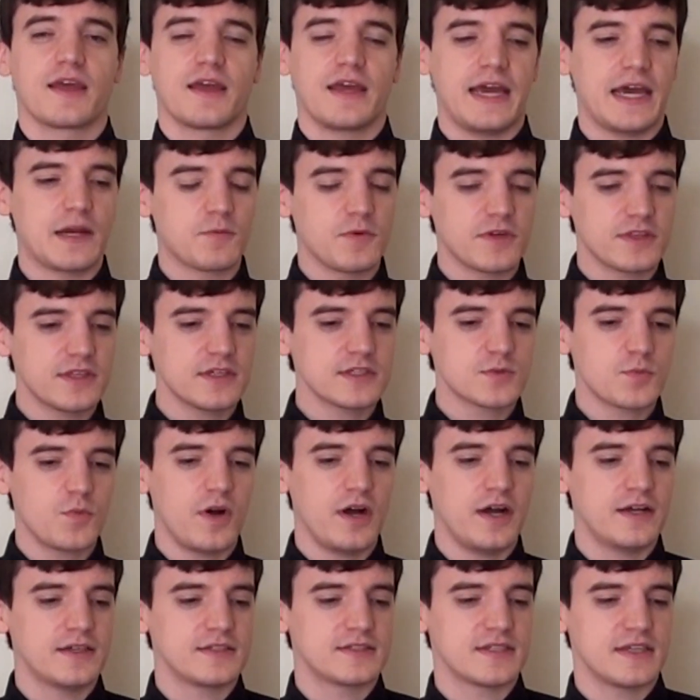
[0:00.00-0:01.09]
And what this
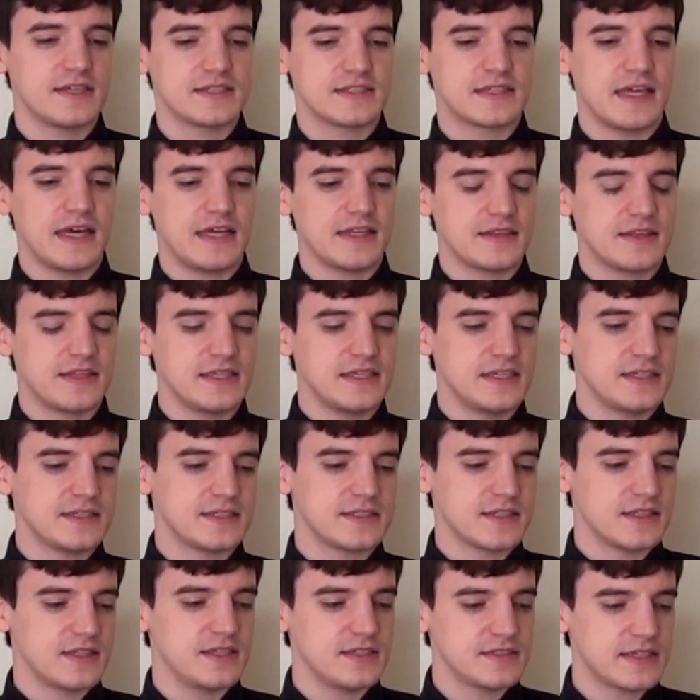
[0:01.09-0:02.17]
was is that
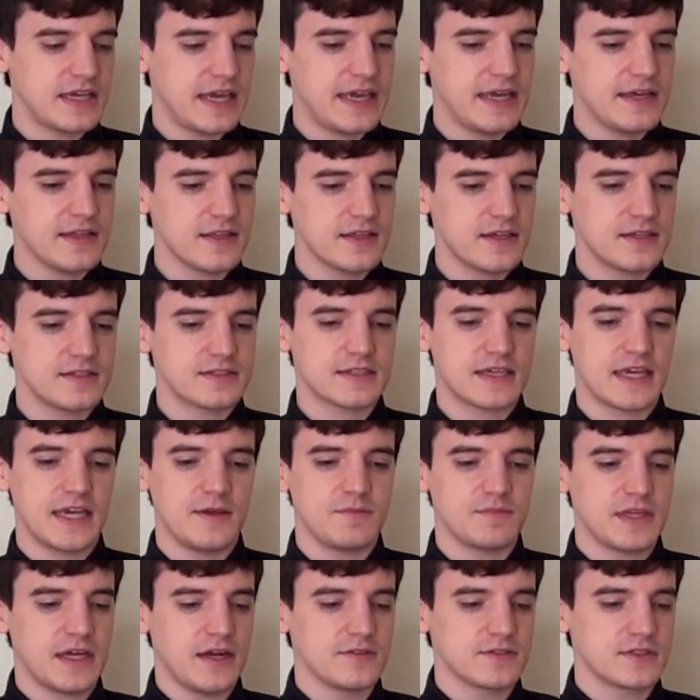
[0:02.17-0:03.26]
these aliens came
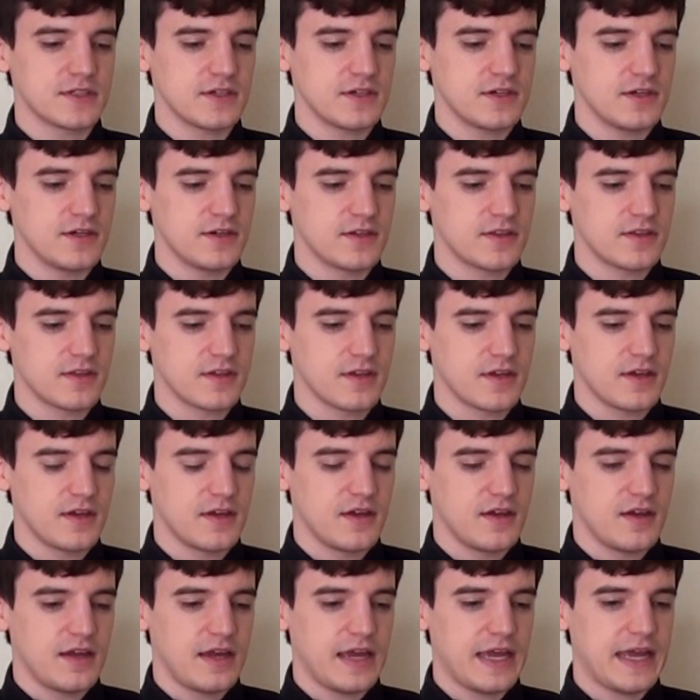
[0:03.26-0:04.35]
down to Earth,
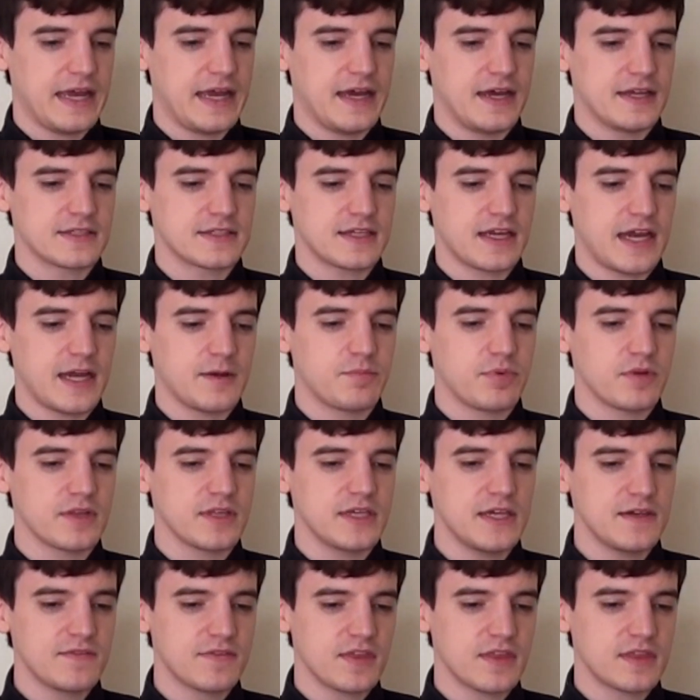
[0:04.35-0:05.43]
and I
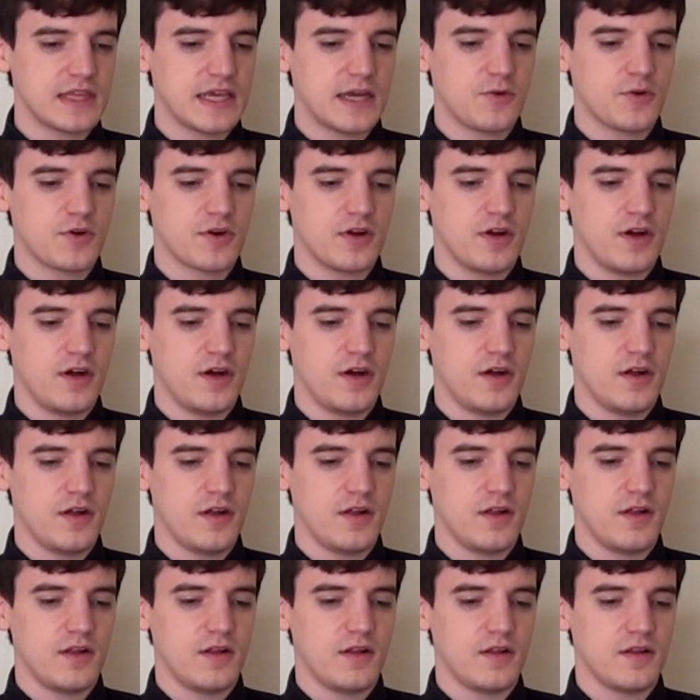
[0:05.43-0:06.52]
believe that they were
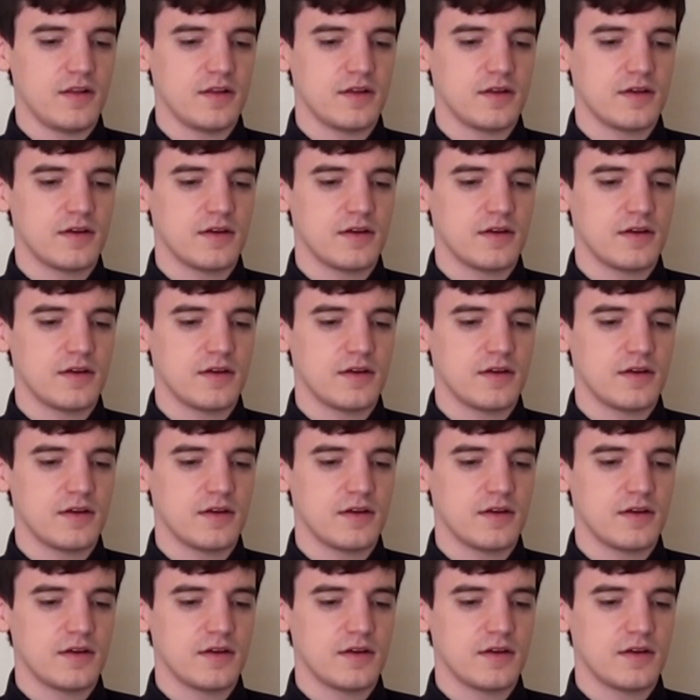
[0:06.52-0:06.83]
all.